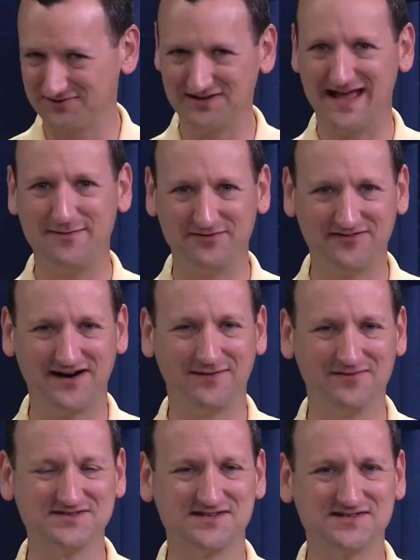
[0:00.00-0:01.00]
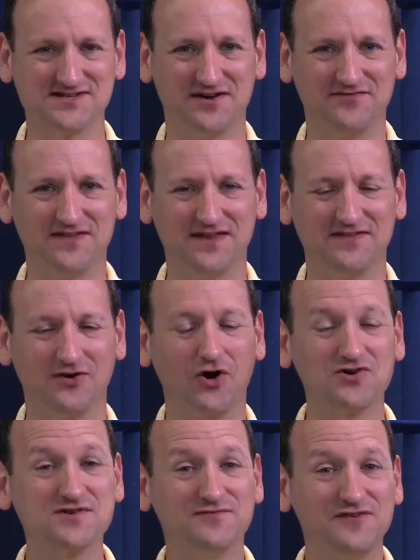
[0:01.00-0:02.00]
with lab environments and stuff that there
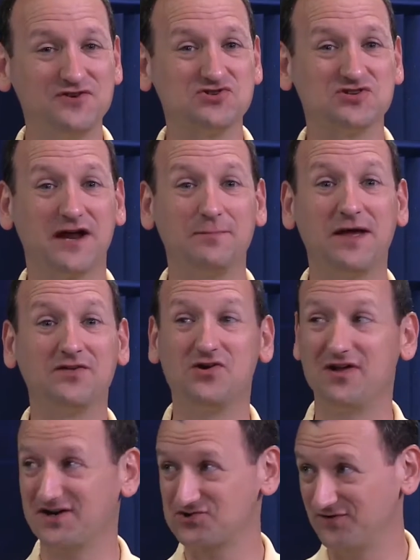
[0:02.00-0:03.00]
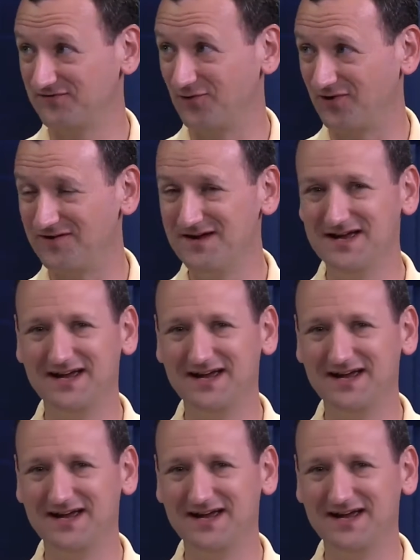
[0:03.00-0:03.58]
are some features you got to pay a little extra for.